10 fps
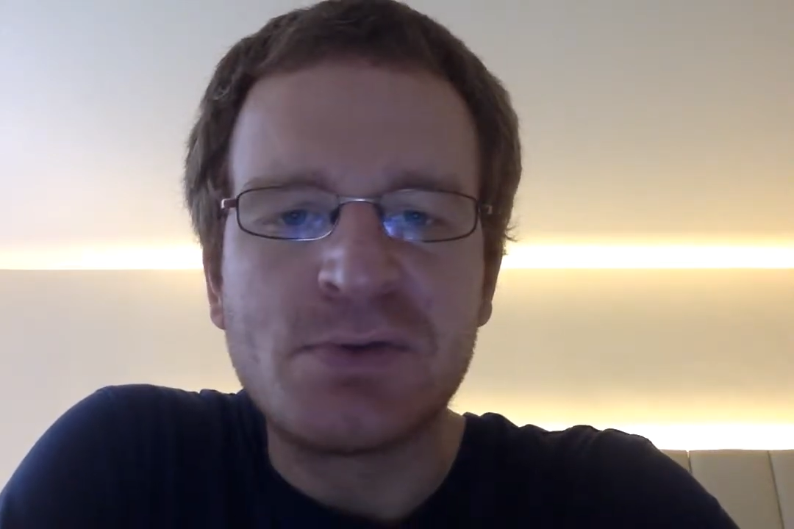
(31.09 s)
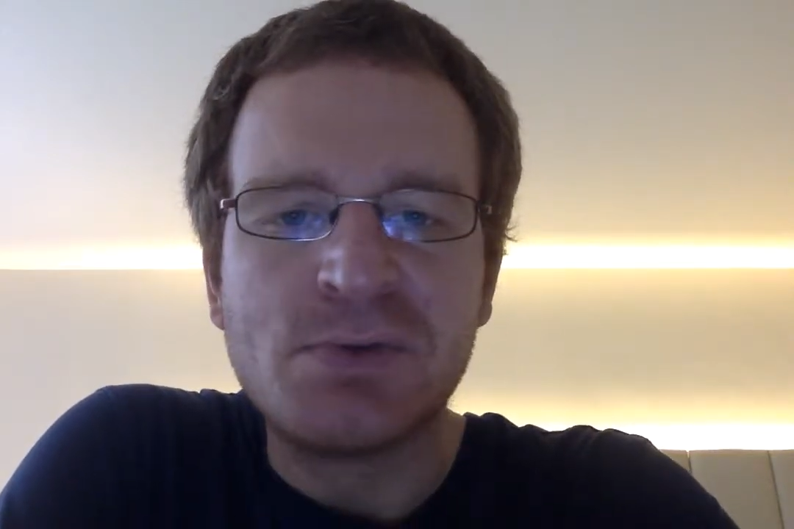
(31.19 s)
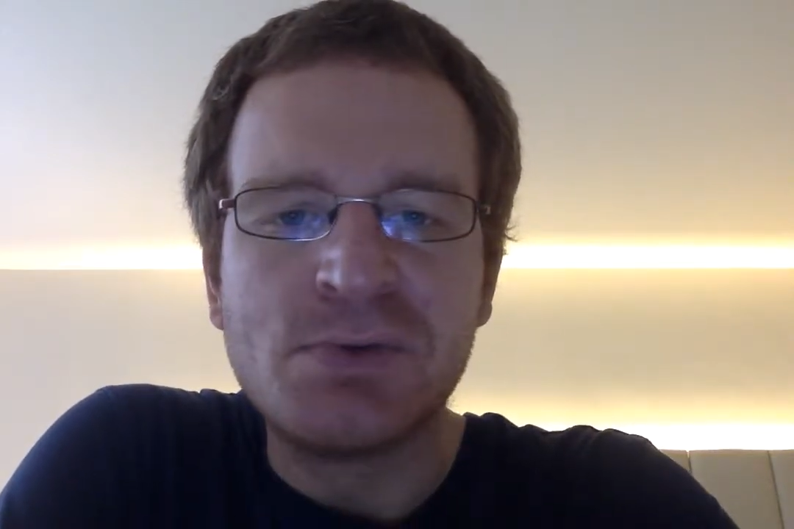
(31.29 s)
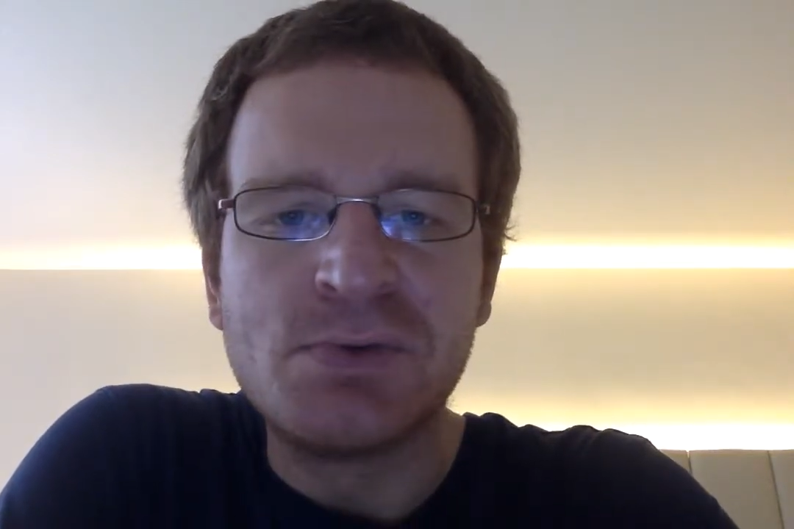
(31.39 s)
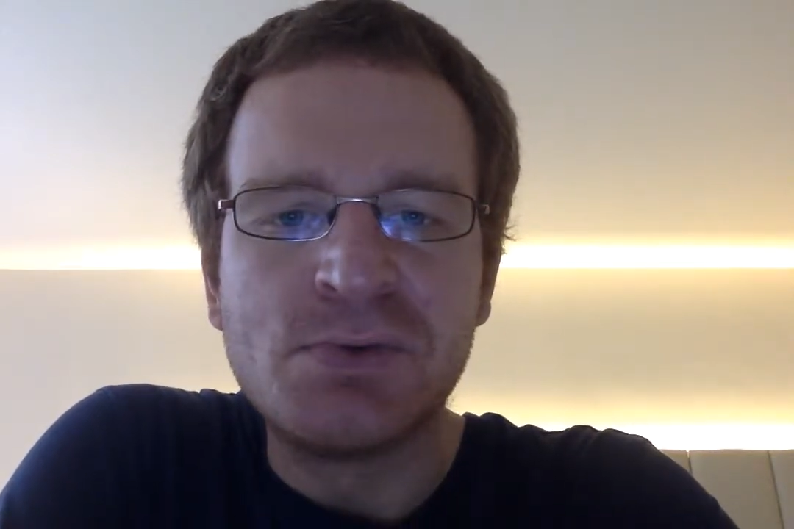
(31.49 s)

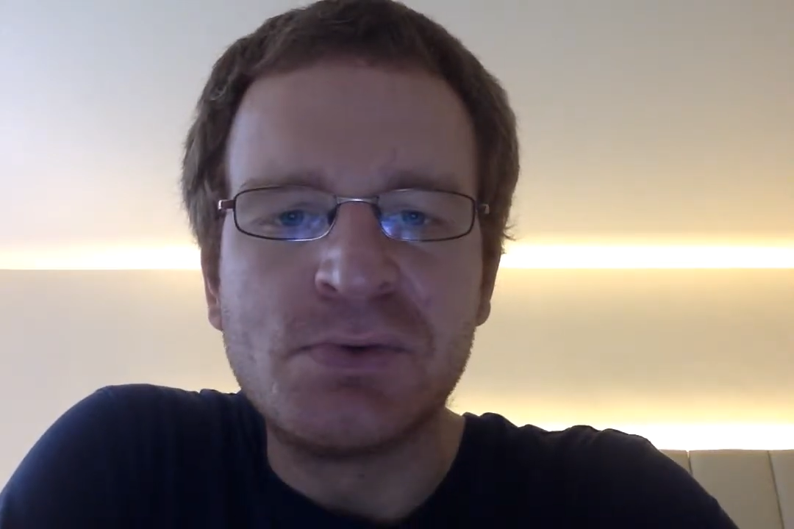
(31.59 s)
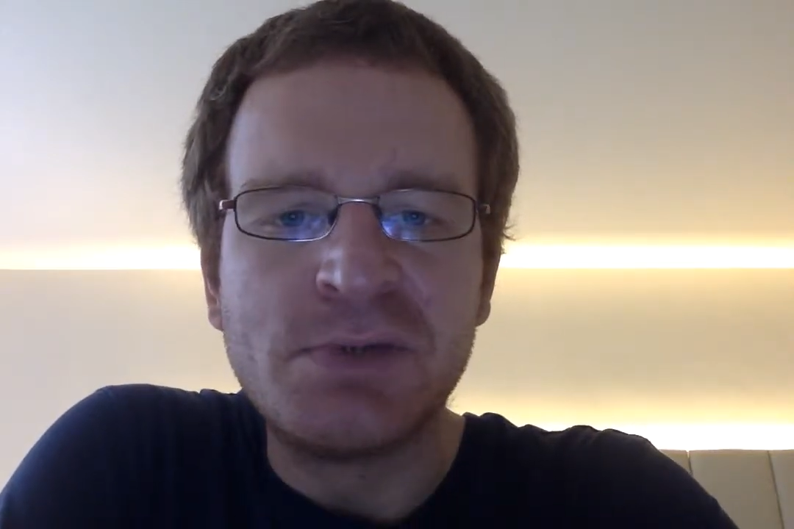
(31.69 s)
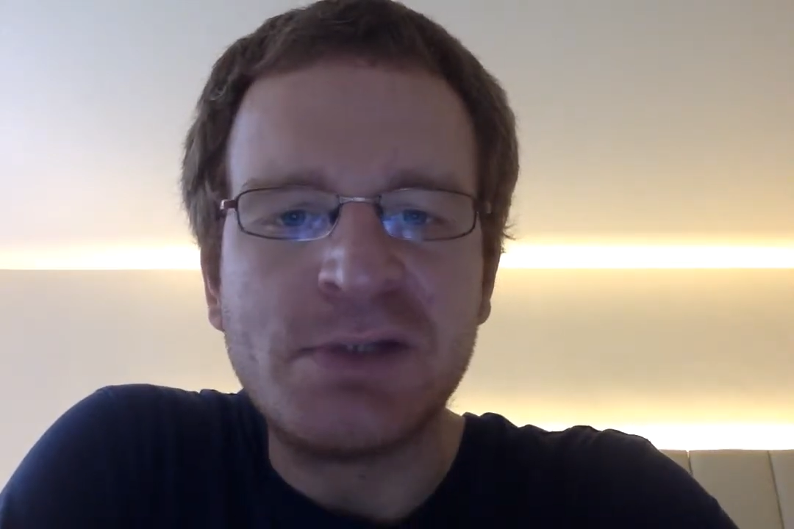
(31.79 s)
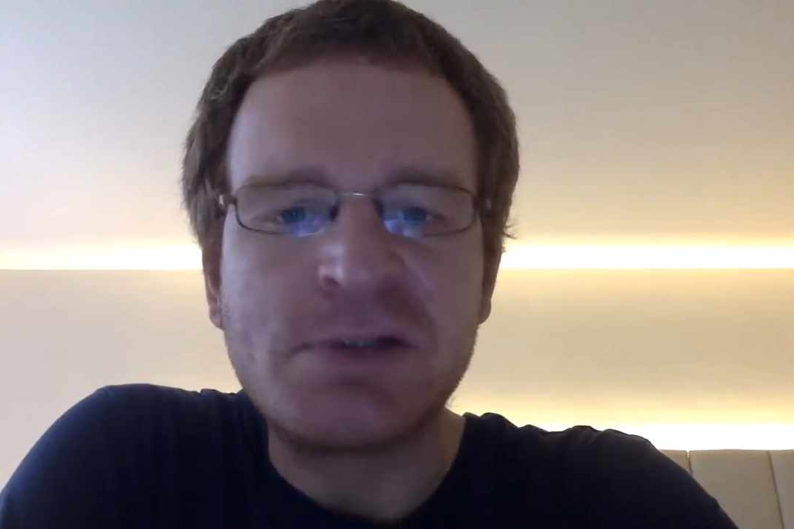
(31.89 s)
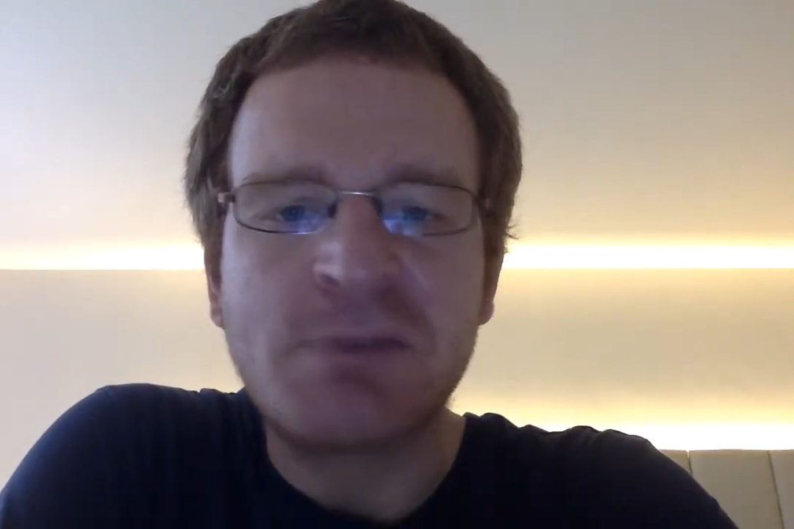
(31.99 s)
to
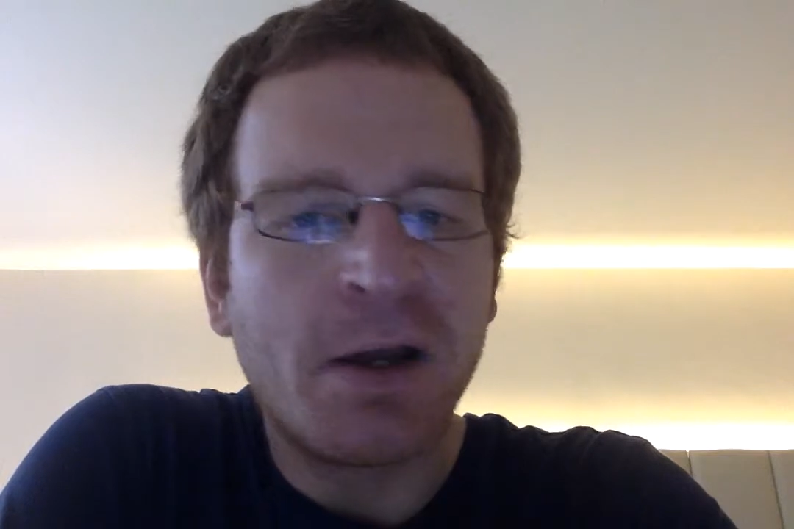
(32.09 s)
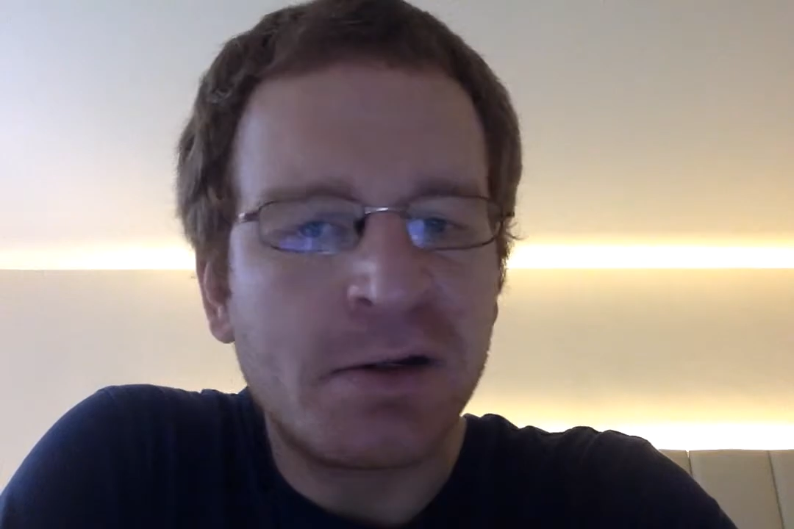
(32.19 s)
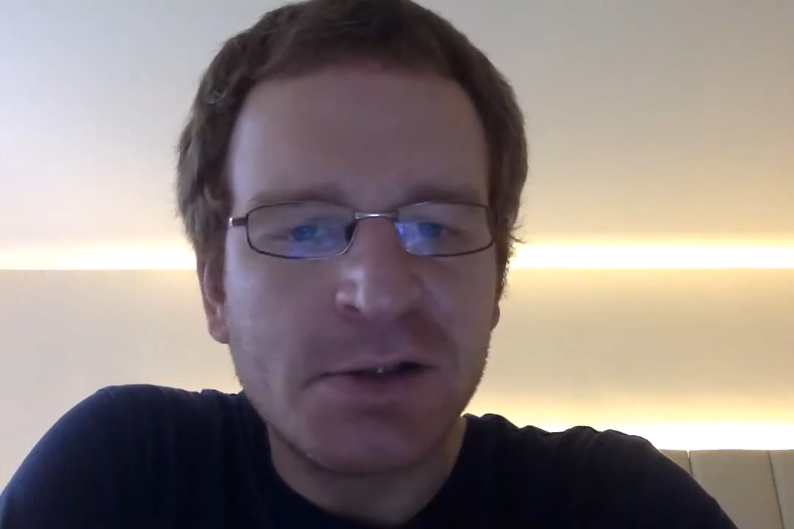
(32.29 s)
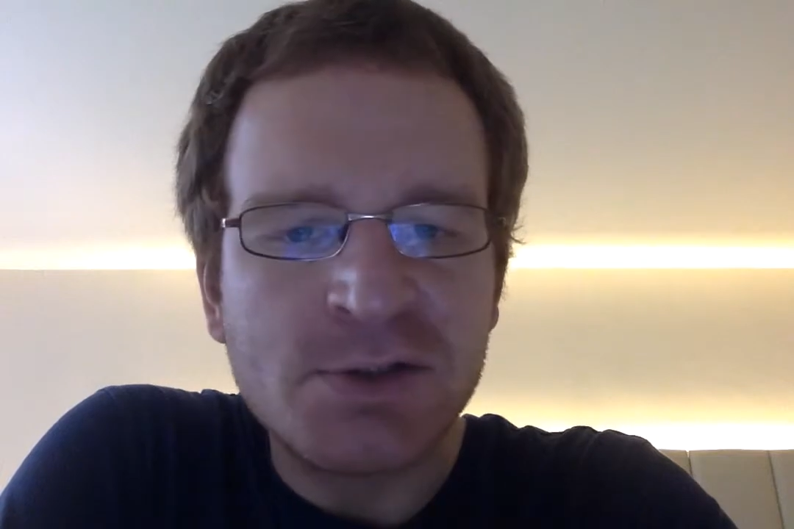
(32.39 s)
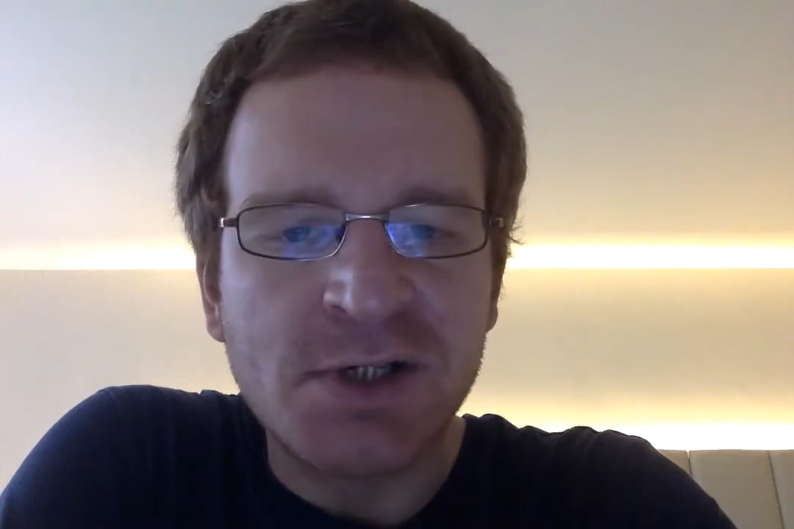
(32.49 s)

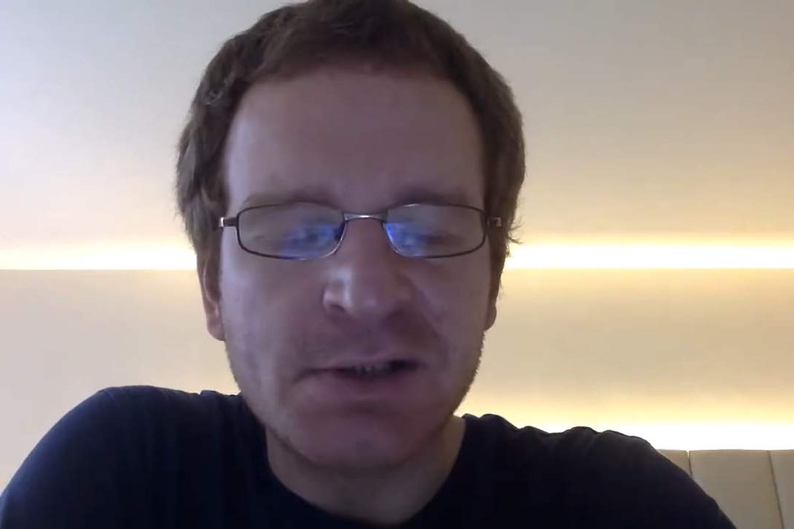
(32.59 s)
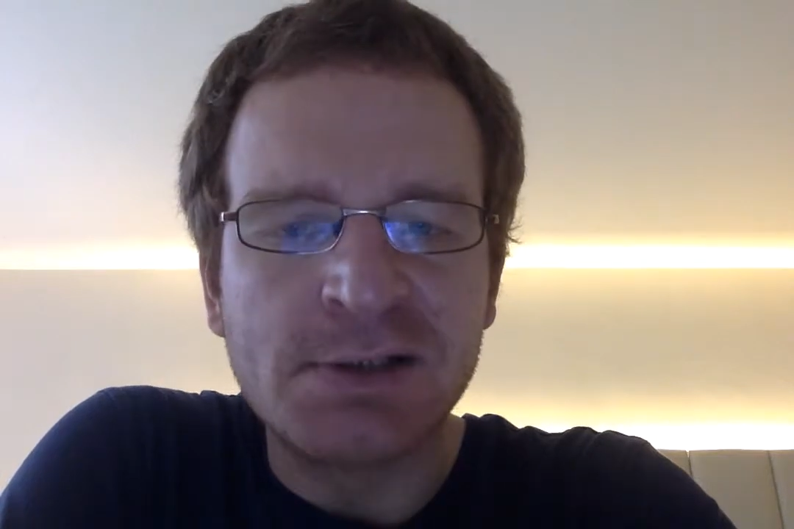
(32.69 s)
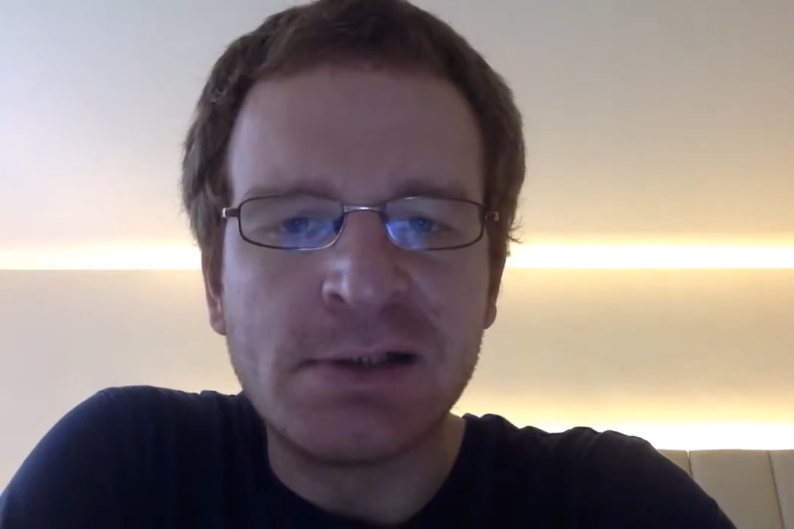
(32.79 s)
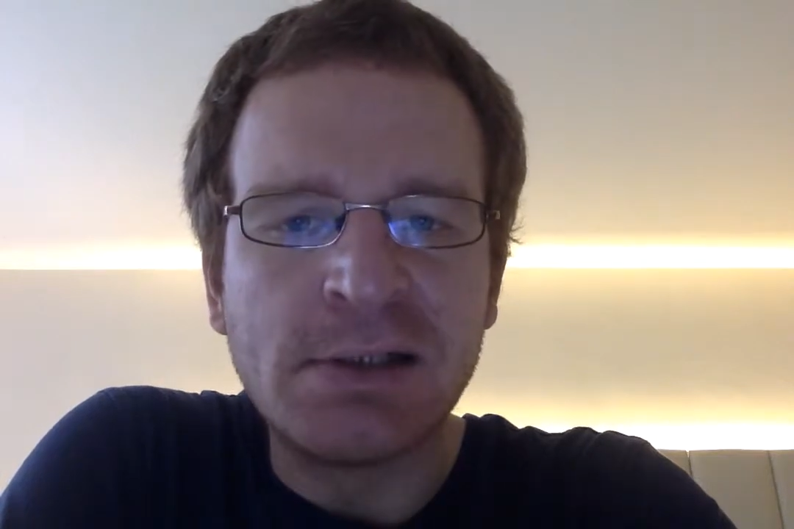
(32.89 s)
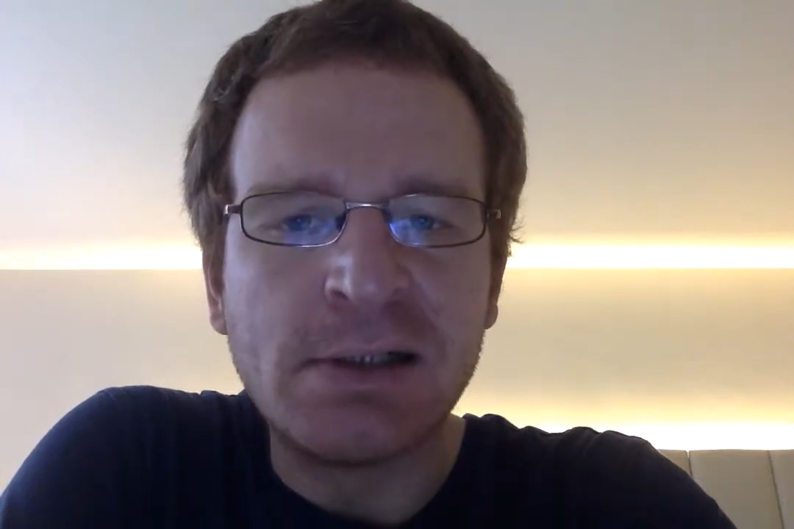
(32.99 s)
inspire each
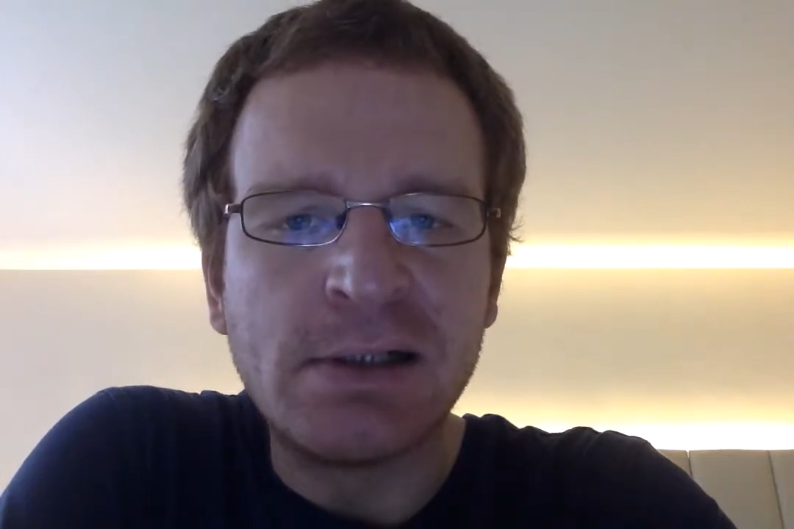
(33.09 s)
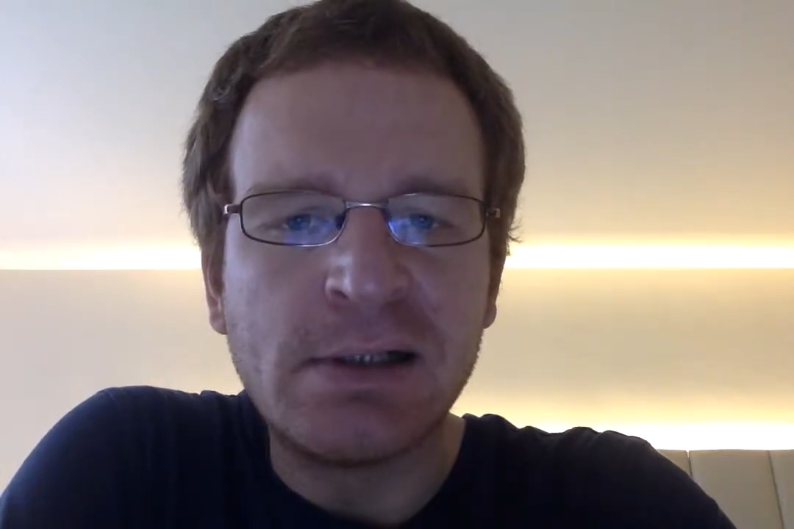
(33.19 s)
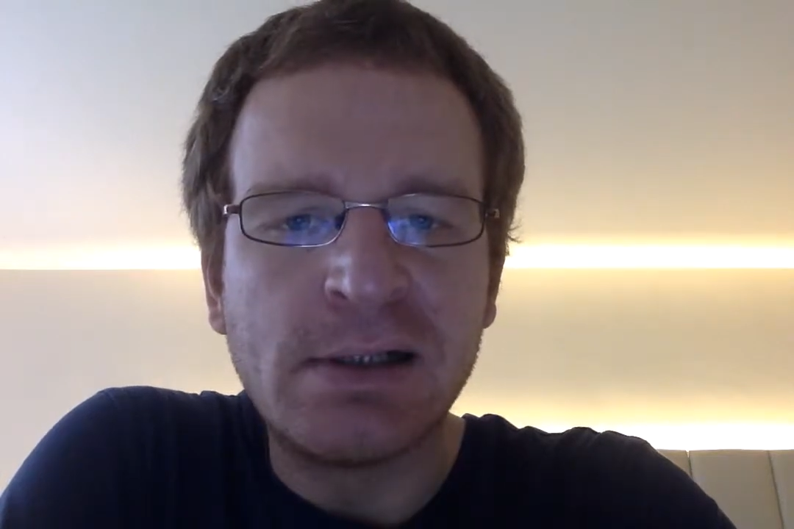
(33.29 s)
other,